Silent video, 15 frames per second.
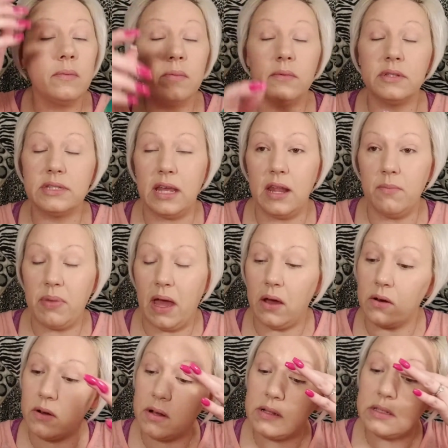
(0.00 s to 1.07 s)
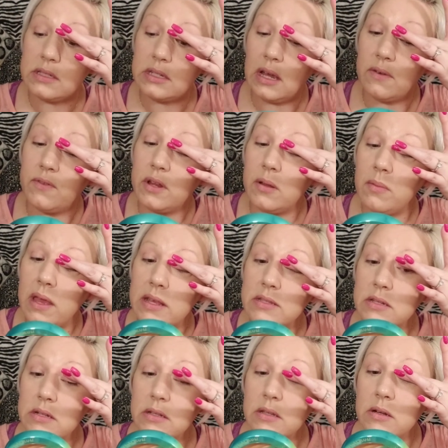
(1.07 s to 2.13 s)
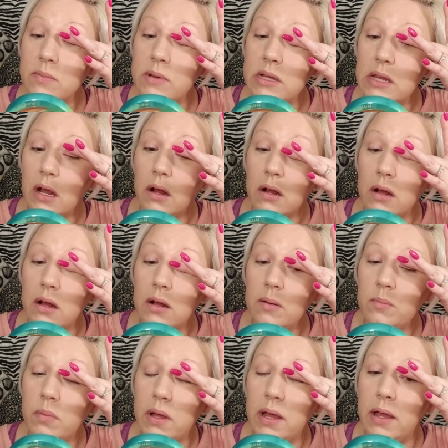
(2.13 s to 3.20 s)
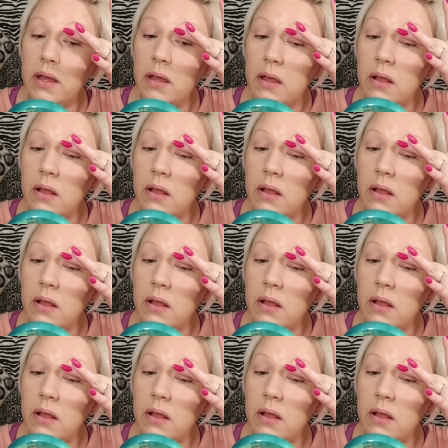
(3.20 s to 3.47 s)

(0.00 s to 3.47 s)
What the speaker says: setting powder and stuff, and it makes it a little bit darker. But